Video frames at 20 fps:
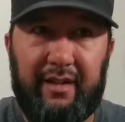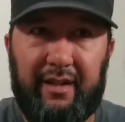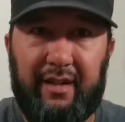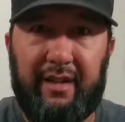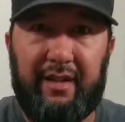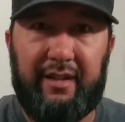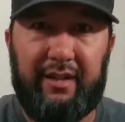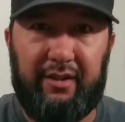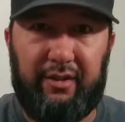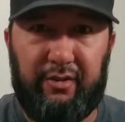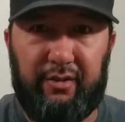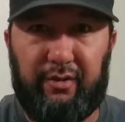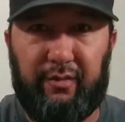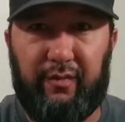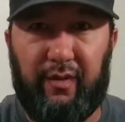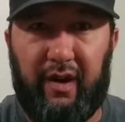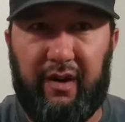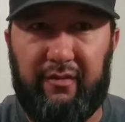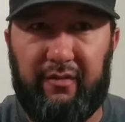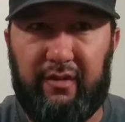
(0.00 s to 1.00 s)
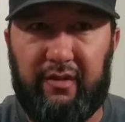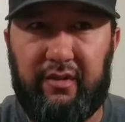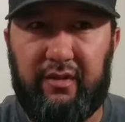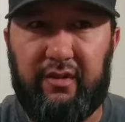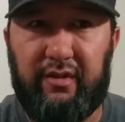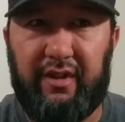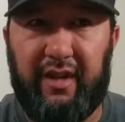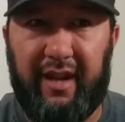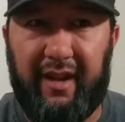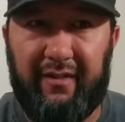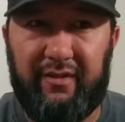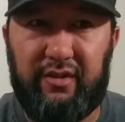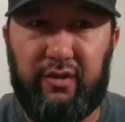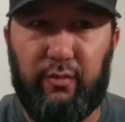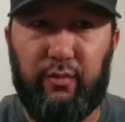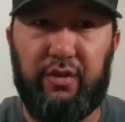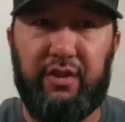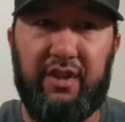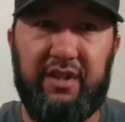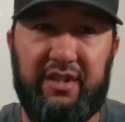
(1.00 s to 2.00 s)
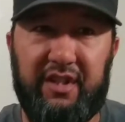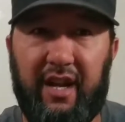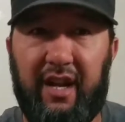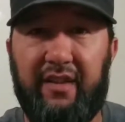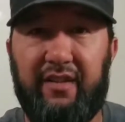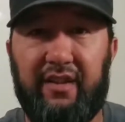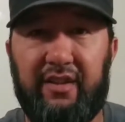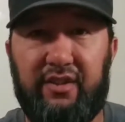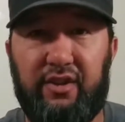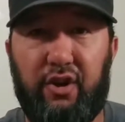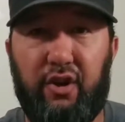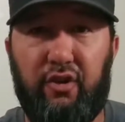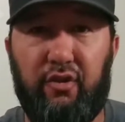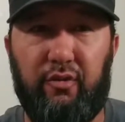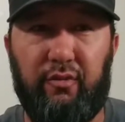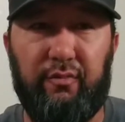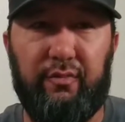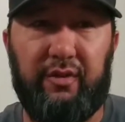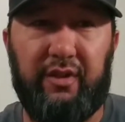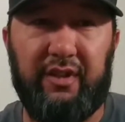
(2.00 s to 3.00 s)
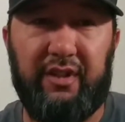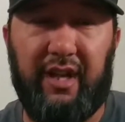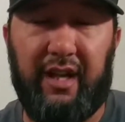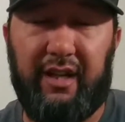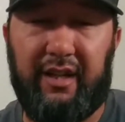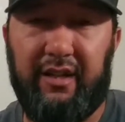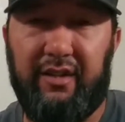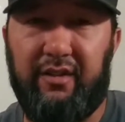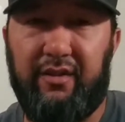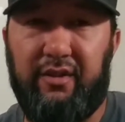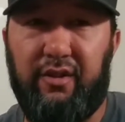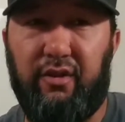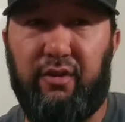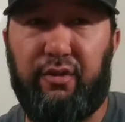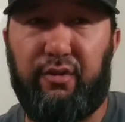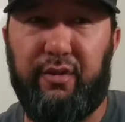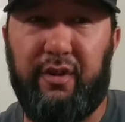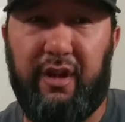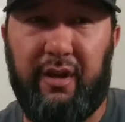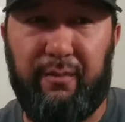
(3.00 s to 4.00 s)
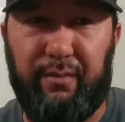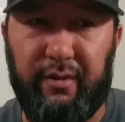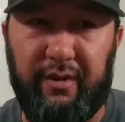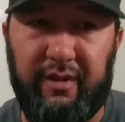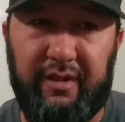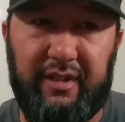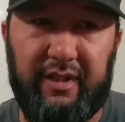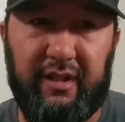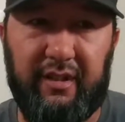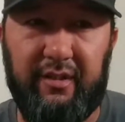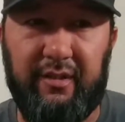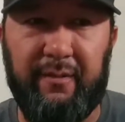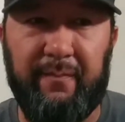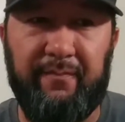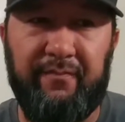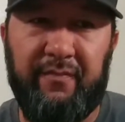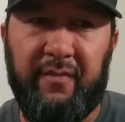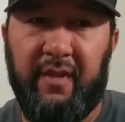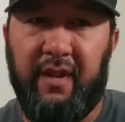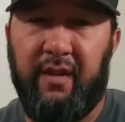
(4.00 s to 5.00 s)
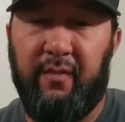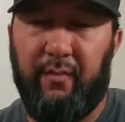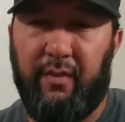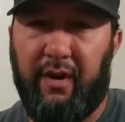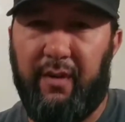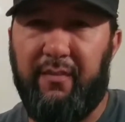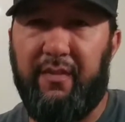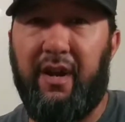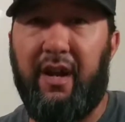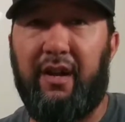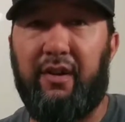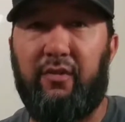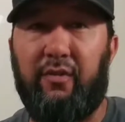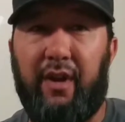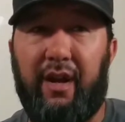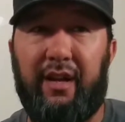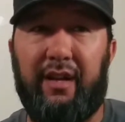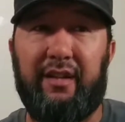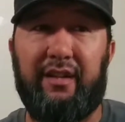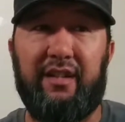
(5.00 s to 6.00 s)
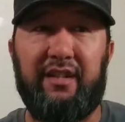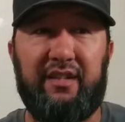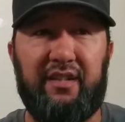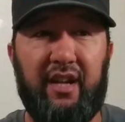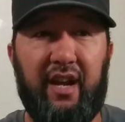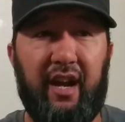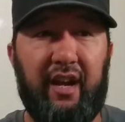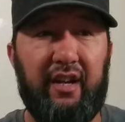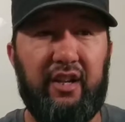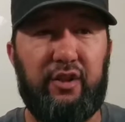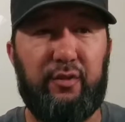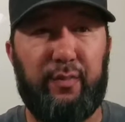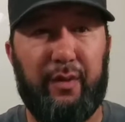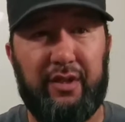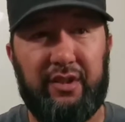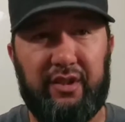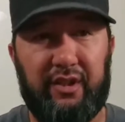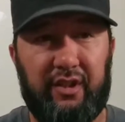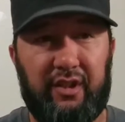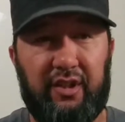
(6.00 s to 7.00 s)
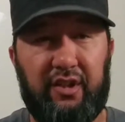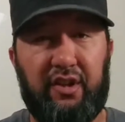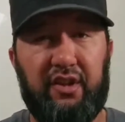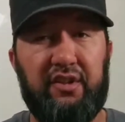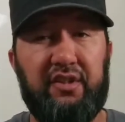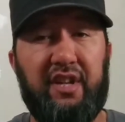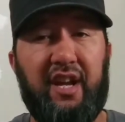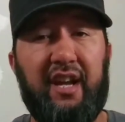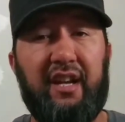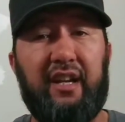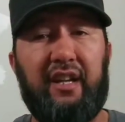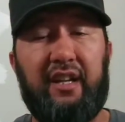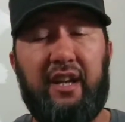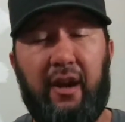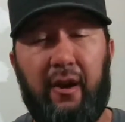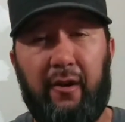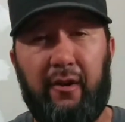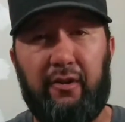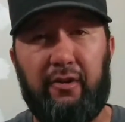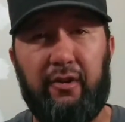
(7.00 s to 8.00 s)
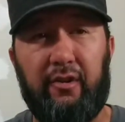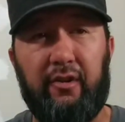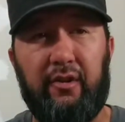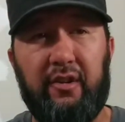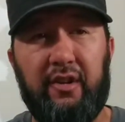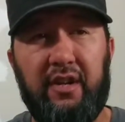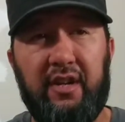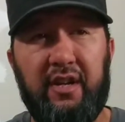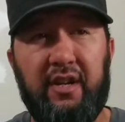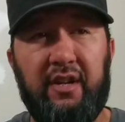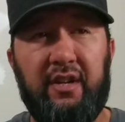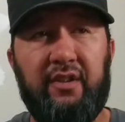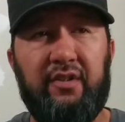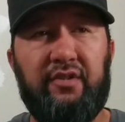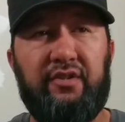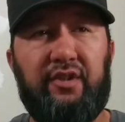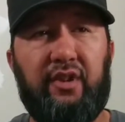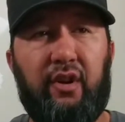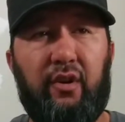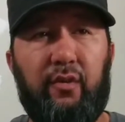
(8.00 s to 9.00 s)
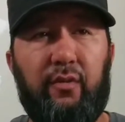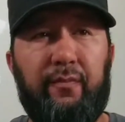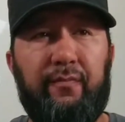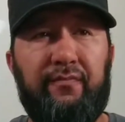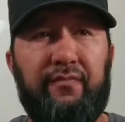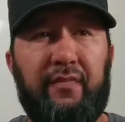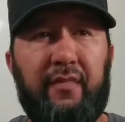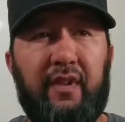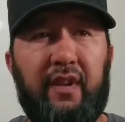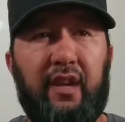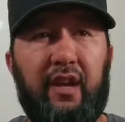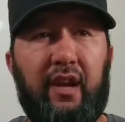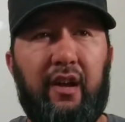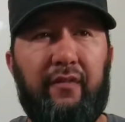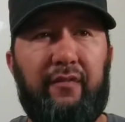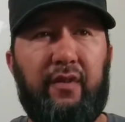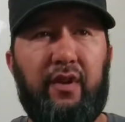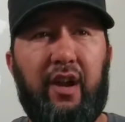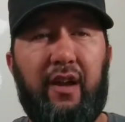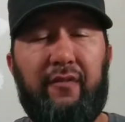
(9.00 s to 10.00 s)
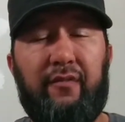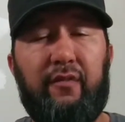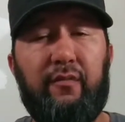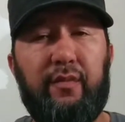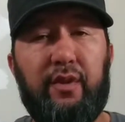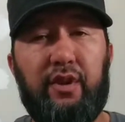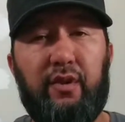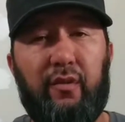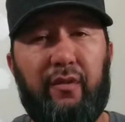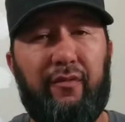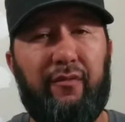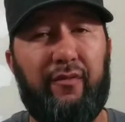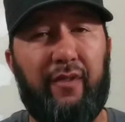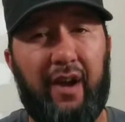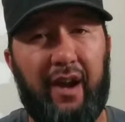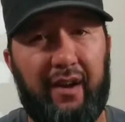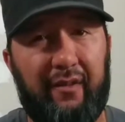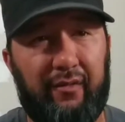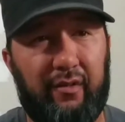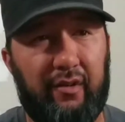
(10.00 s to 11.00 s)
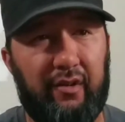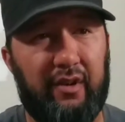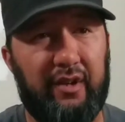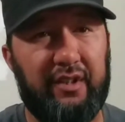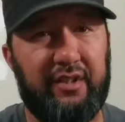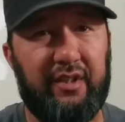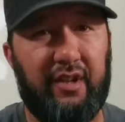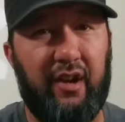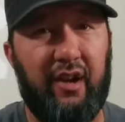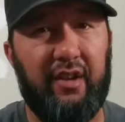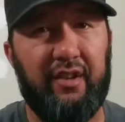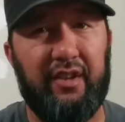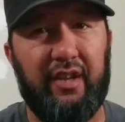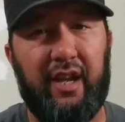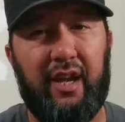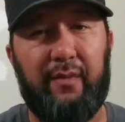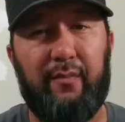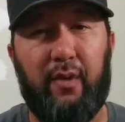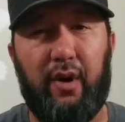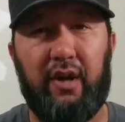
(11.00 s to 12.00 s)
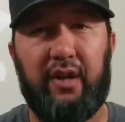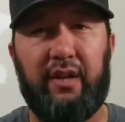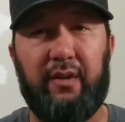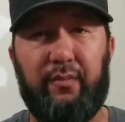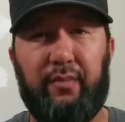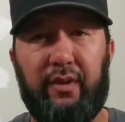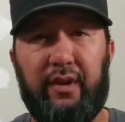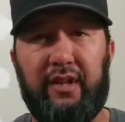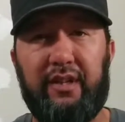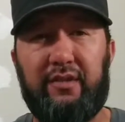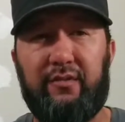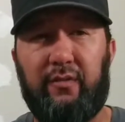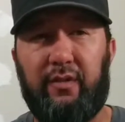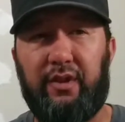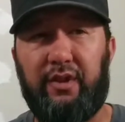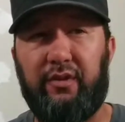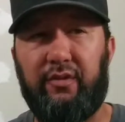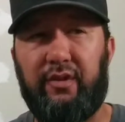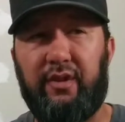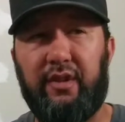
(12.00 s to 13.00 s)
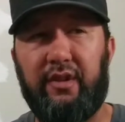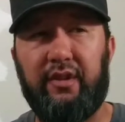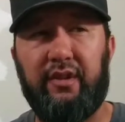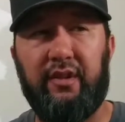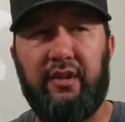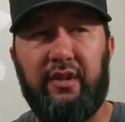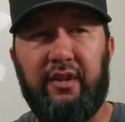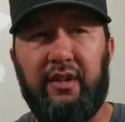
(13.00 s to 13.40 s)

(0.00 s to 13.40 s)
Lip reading: I could use Fiverr to have someone design this gnome, because I can do 3D printing, but I'm not great at design, especially to design a character. So if you're not familiar with Fiverr, it's an online marketplace where you can